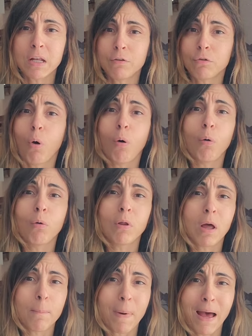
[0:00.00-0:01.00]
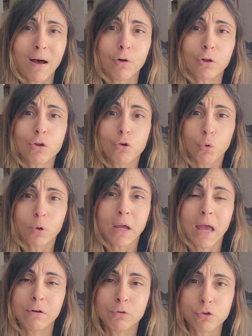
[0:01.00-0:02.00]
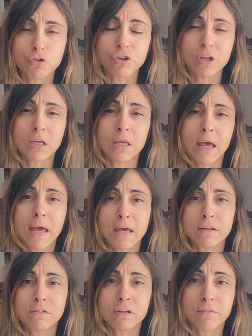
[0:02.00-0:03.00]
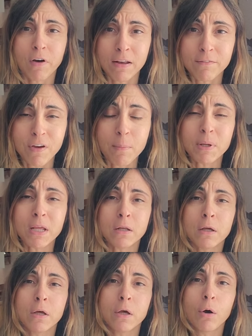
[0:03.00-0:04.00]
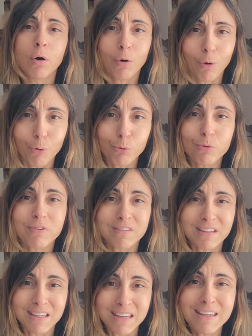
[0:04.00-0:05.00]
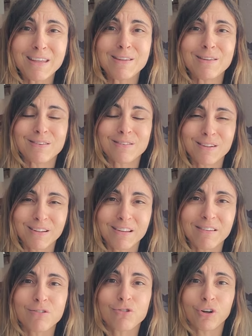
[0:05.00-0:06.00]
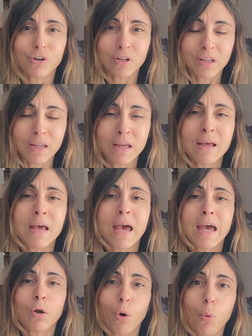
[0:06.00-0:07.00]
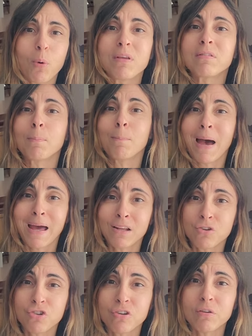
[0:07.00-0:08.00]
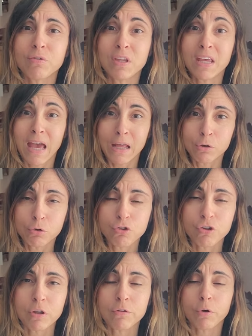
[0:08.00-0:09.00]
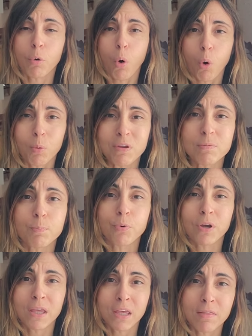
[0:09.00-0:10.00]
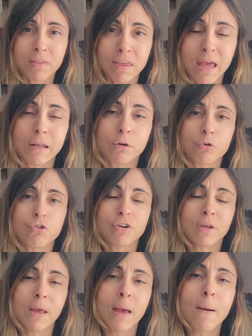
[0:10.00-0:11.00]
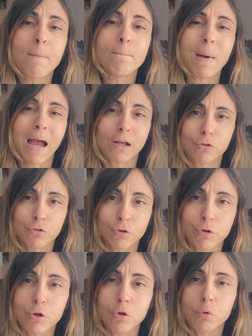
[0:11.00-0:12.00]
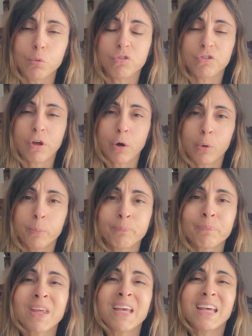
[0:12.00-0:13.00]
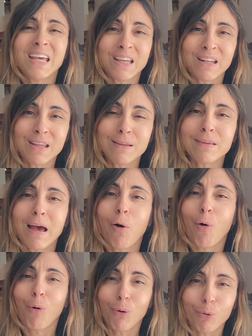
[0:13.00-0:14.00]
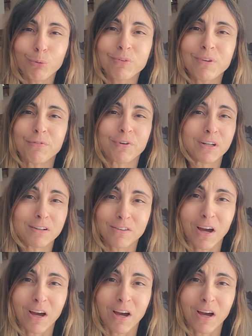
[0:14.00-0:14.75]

It is all about your energy, and the divine feminine holds the keys to this journey and always manages the energy, so always bringing the energy back to you. So it is a whole different